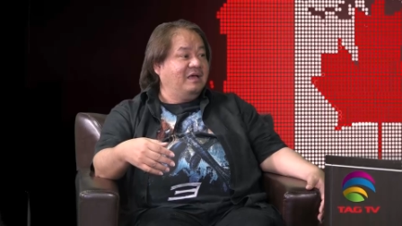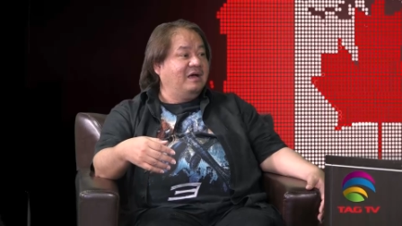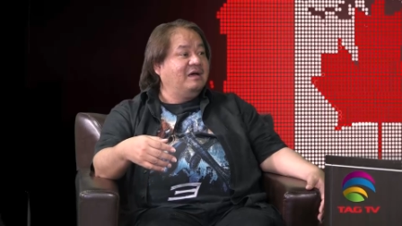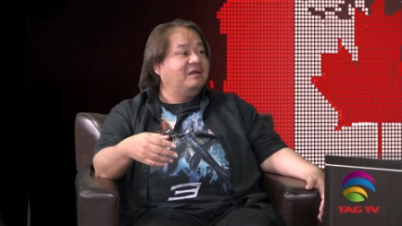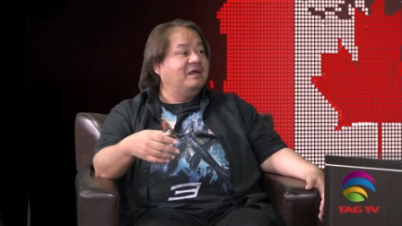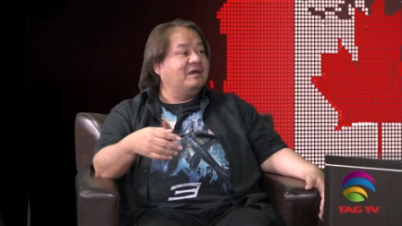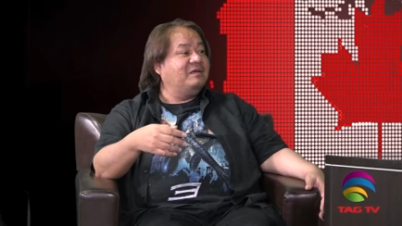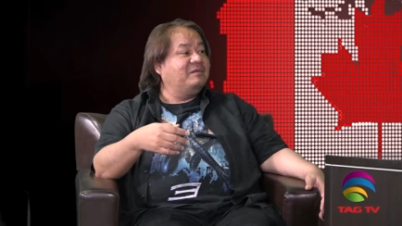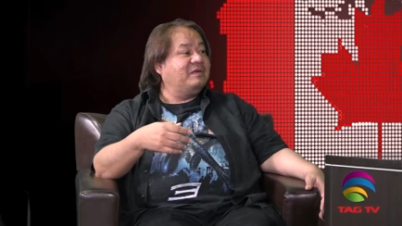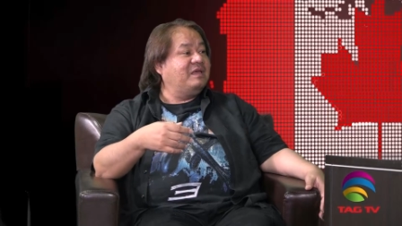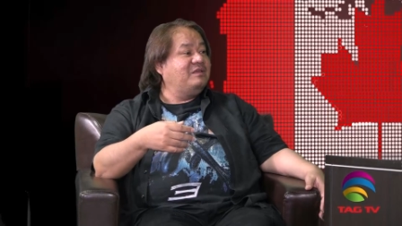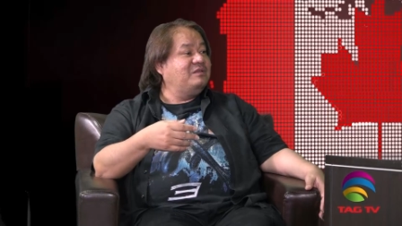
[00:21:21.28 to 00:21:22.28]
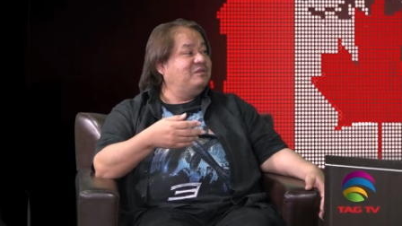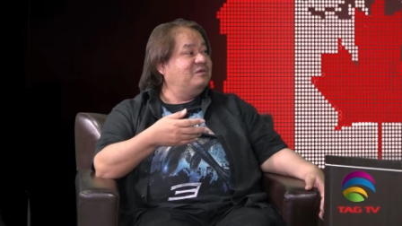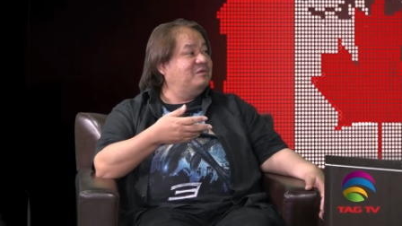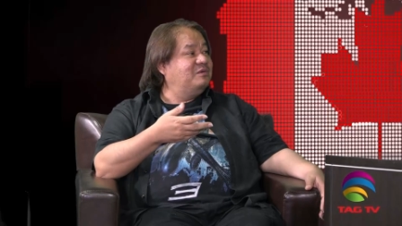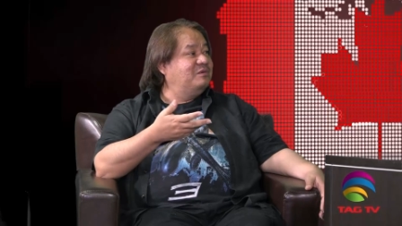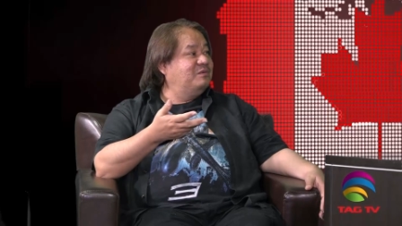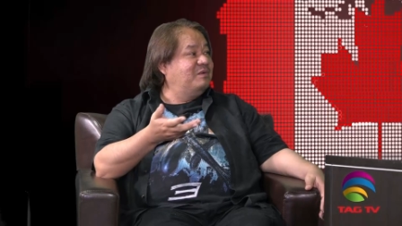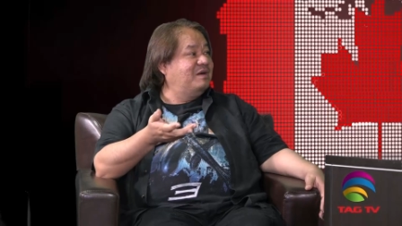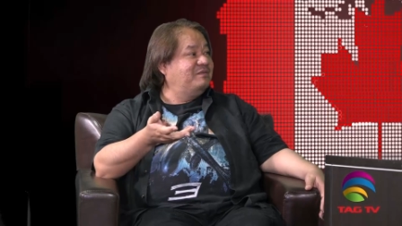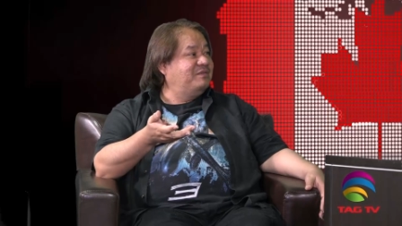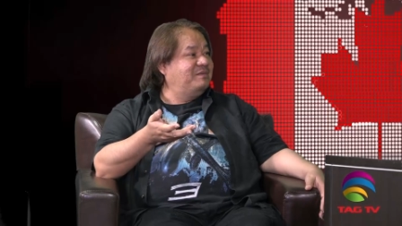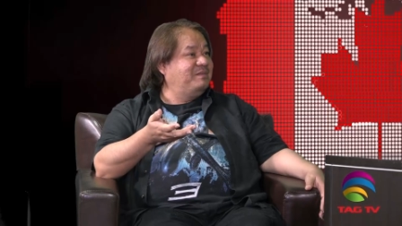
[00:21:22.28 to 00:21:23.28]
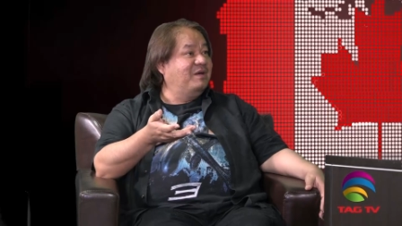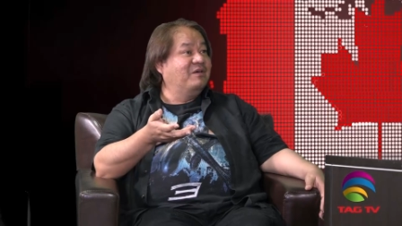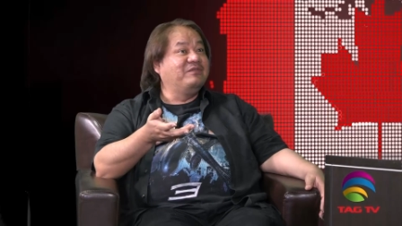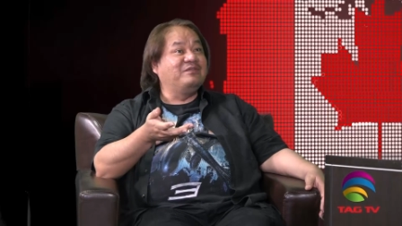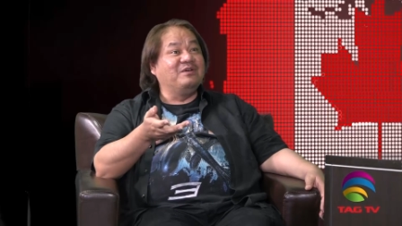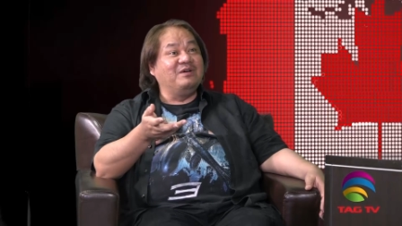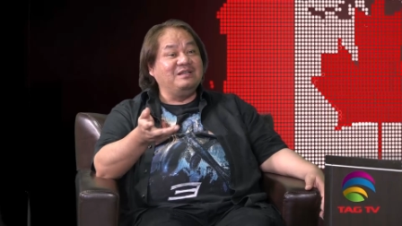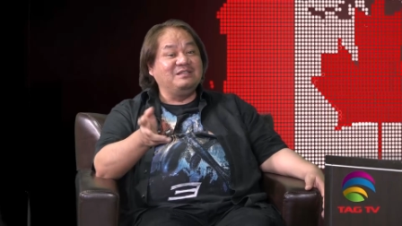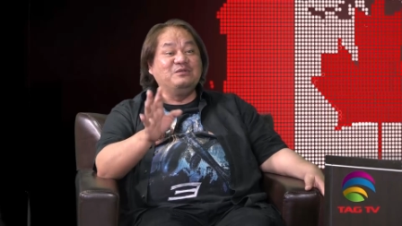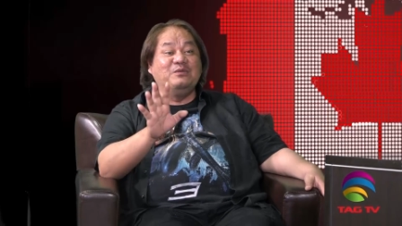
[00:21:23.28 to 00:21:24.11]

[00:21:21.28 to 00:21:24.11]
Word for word: oh, can, can you do one for me? Of course,